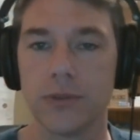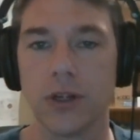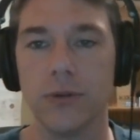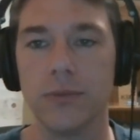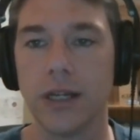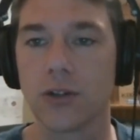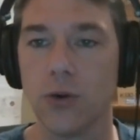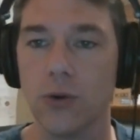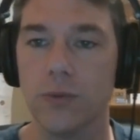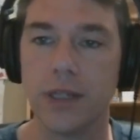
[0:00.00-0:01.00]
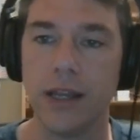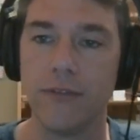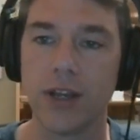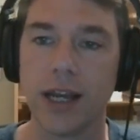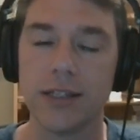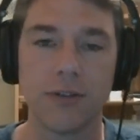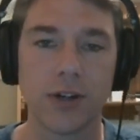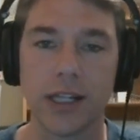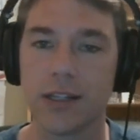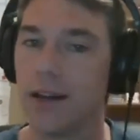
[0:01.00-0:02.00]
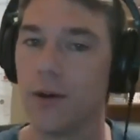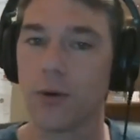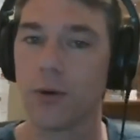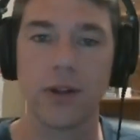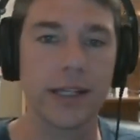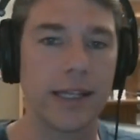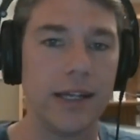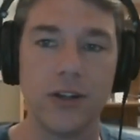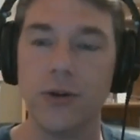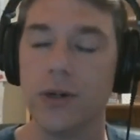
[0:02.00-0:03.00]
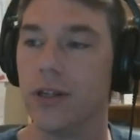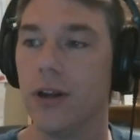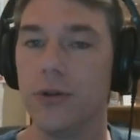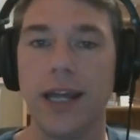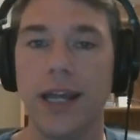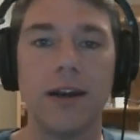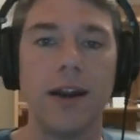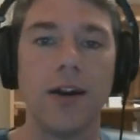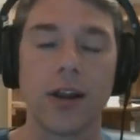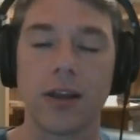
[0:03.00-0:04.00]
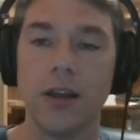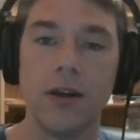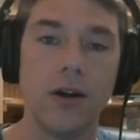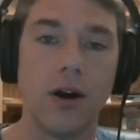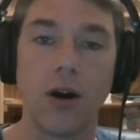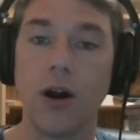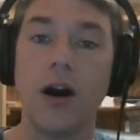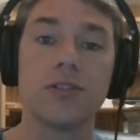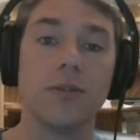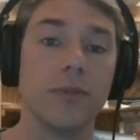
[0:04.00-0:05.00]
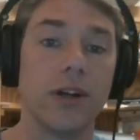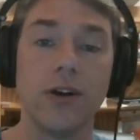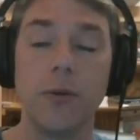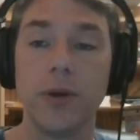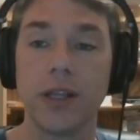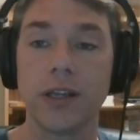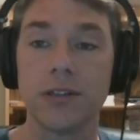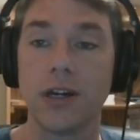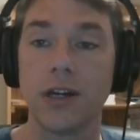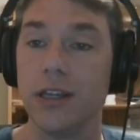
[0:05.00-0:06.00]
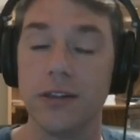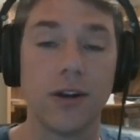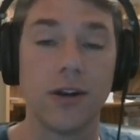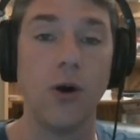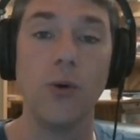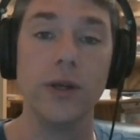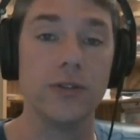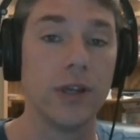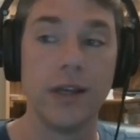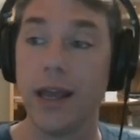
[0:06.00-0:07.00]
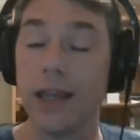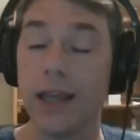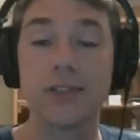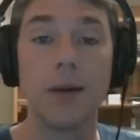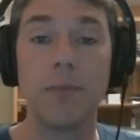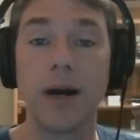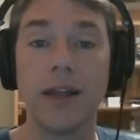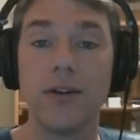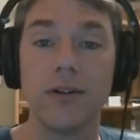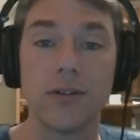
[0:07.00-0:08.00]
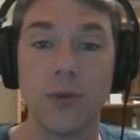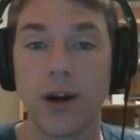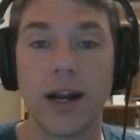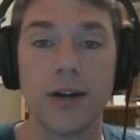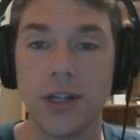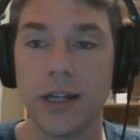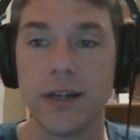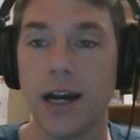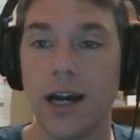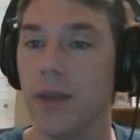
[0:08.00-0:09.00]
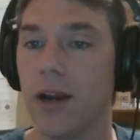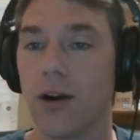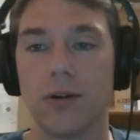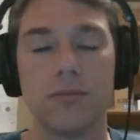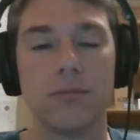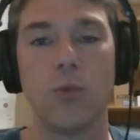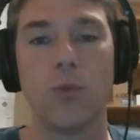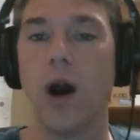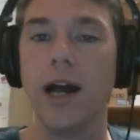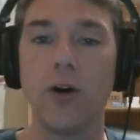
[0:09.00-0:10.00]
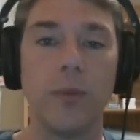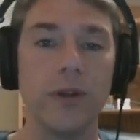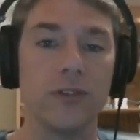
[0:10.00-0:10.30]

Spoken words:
So it's cool. If you guys ever get to network like that, do it. Dan and Eric are awesome. They're up in Kentucky, and they're always, hey, stop by the warehouse anytime. They are wide open.